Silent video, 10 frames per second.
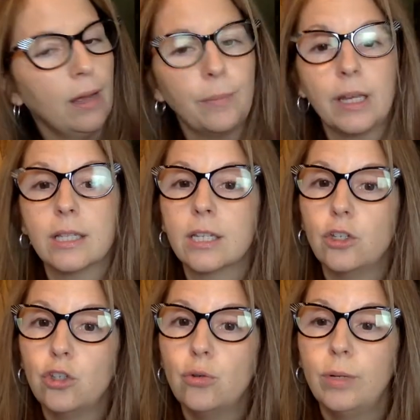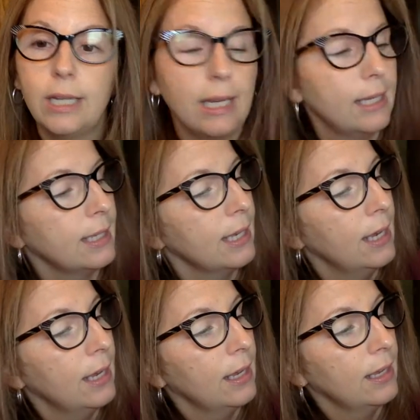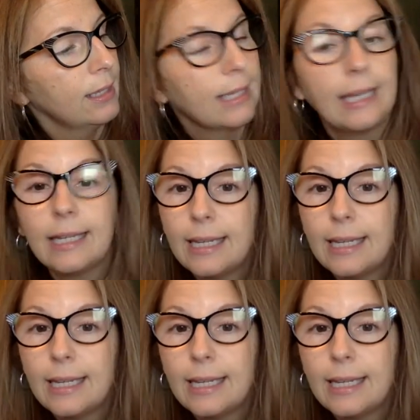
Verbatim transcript: because can two E's say